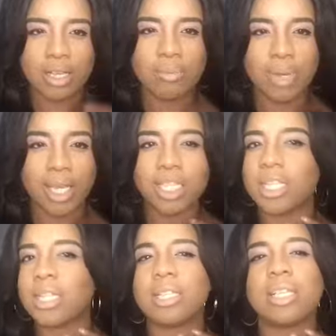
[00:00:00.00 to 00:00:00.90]

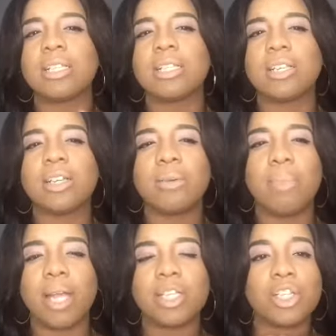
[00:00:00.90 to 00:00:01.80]
complexion doesn't necessarily
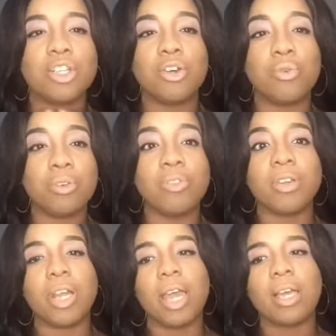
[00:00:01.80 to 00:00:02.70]
match the tone of
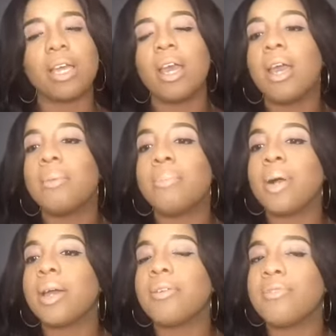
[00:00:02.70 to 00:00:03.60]
their neck,
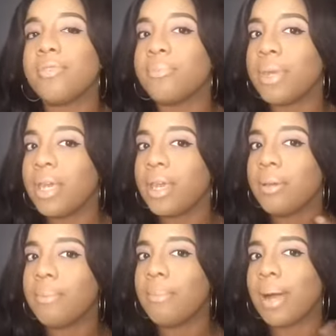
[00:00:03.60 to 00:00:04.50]
but for me,
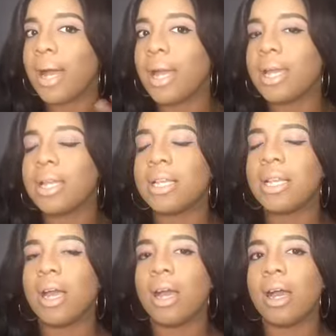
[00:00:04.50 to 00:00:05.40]
mine
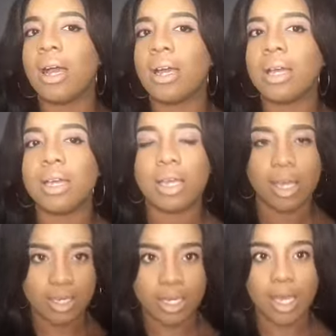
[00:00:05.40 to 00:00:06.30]

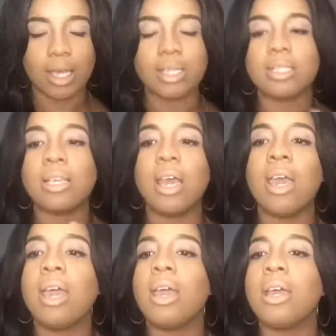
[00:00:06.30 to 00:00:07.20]
does.
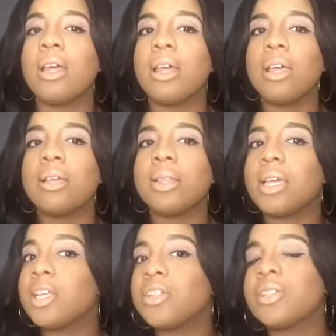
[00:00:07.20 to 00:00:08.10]

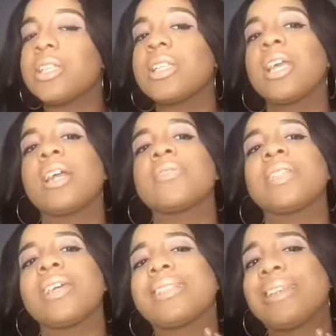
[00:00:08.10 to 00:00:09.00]
The interesting thing I'll
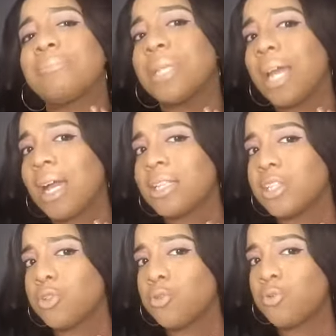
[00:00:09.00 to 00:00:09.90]
say is I'm not
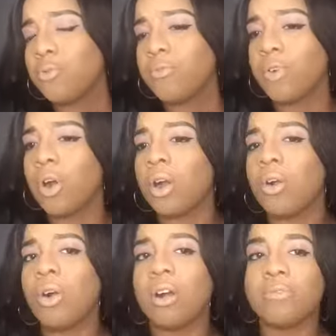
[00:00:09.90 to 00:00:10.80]
too far
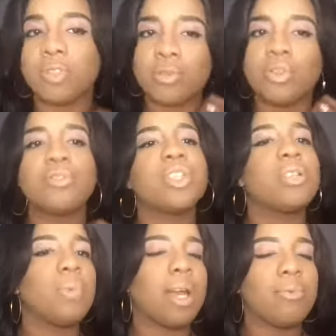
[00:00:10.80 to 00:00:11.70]
off. So usually
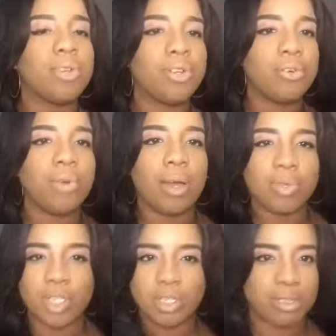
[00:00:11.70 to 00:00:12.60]
what I would do, I
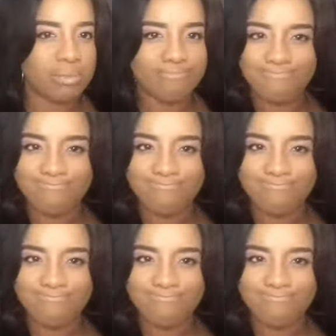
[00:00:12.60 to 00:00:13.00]
would just